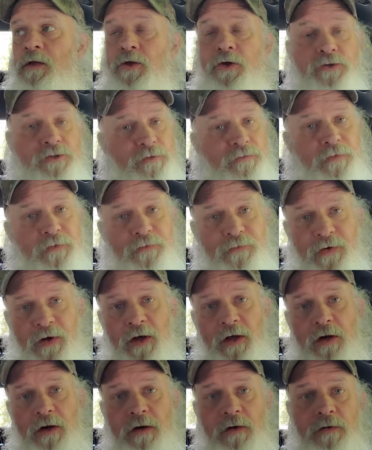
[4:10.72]
Use it for
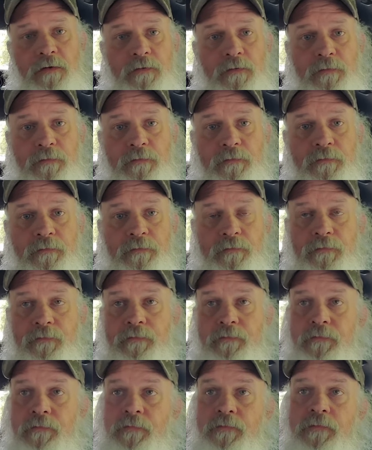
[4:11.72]
fun.
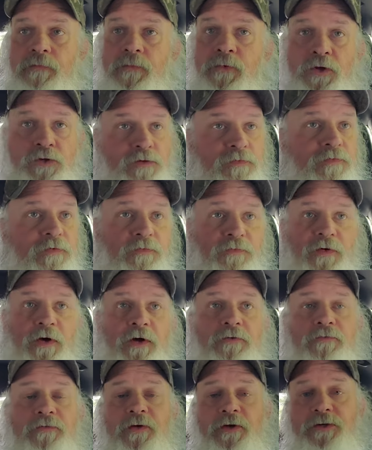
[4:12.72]
Use it for
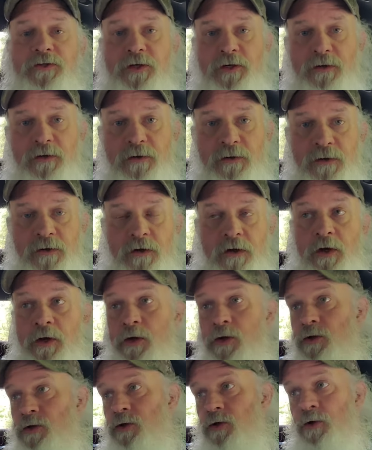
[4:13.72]
fun fishing.
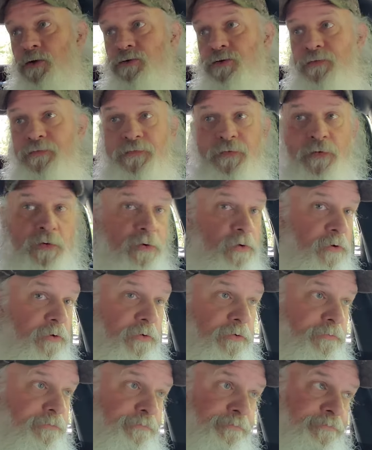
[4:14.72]
Use it
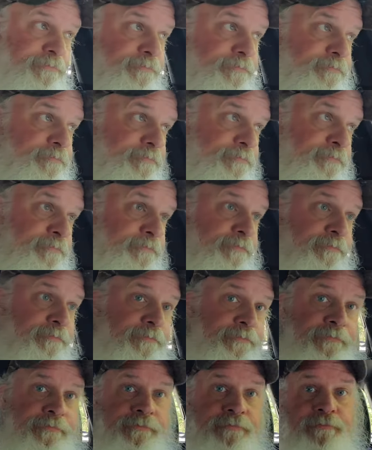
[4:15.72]
for
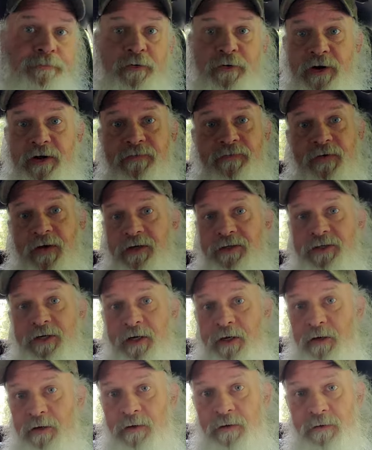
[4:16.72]

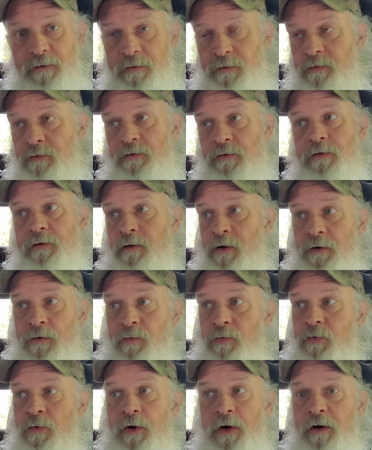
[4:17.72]
pre-fishing. You know,
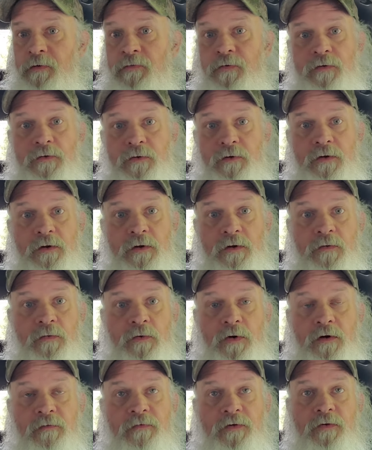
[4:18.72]
whatever
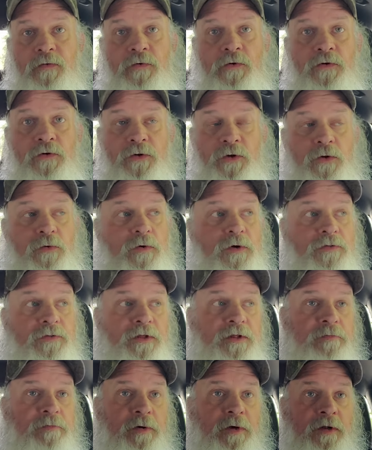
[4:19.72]
whatever you want to do with
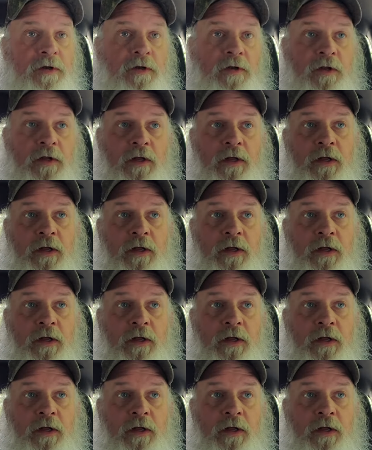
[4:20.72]
it, but